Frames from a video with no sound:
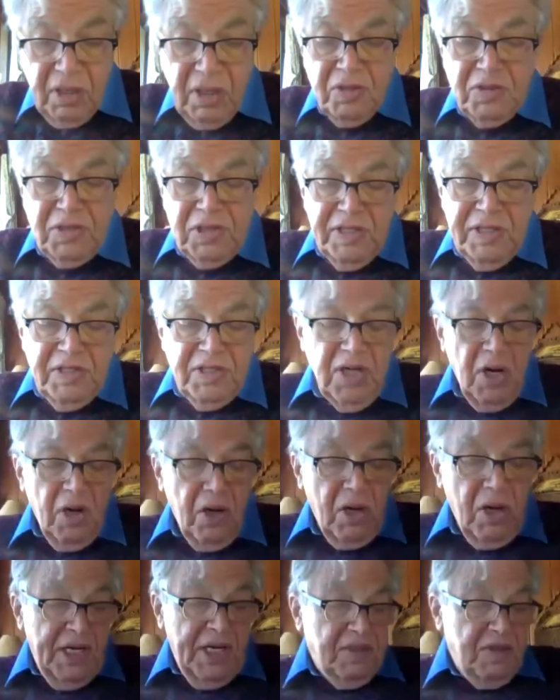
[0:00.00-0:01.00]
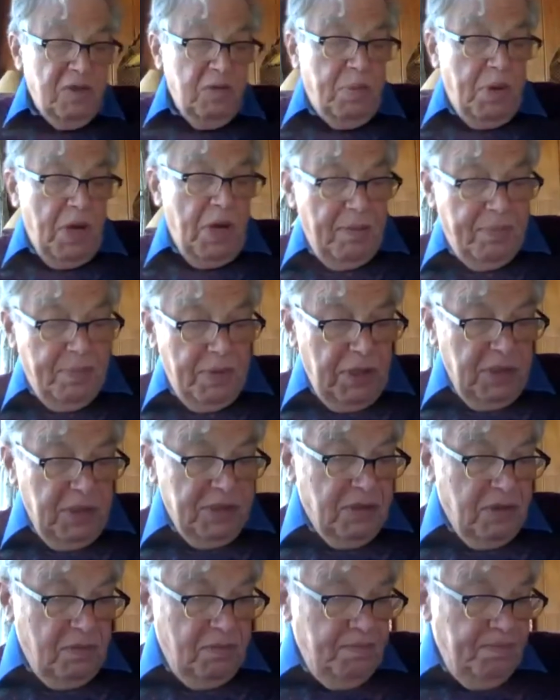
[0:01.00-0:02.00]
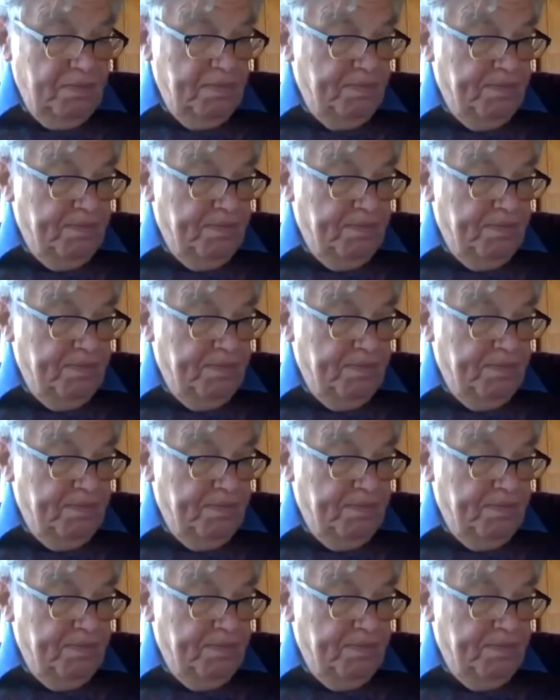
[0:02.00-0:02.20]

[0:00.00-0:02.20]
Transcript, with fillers: closely tied to populism.